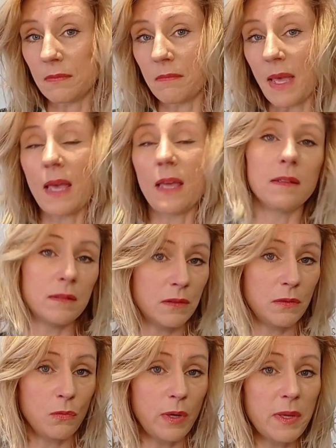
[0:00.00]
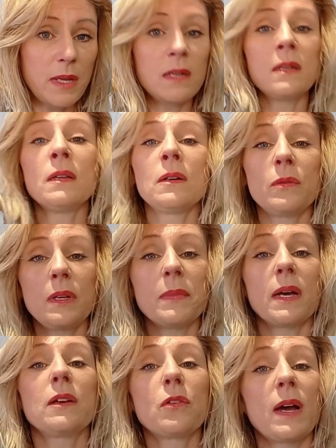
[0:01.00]
men, women. We
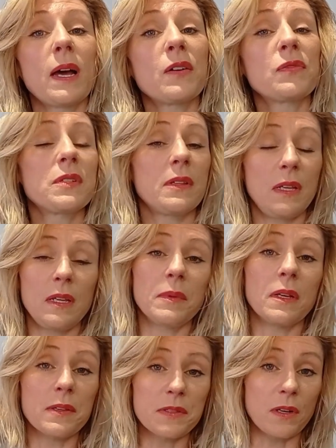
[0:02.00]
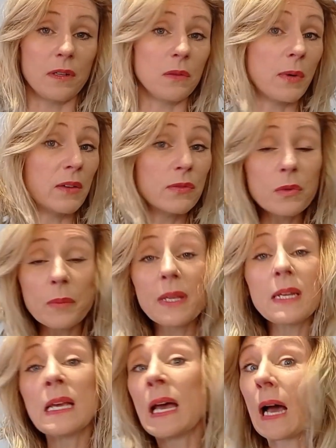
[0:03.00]
might craft the email a certain way for women,
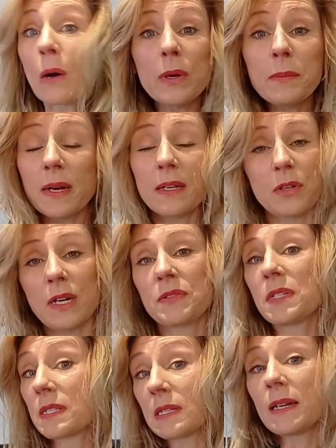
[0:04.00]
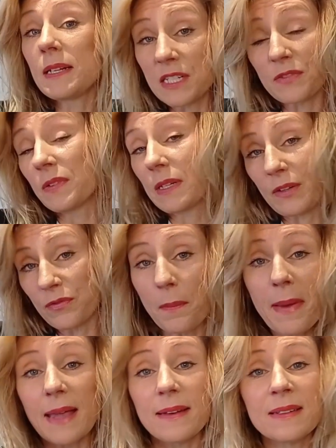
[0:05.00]
and we might craft it slightly differently for
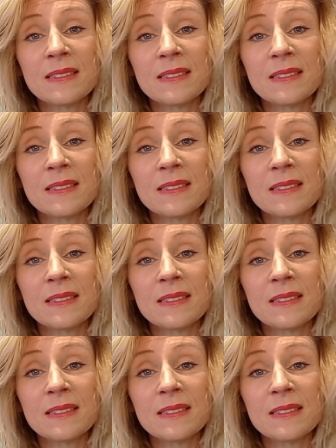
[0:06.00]
men.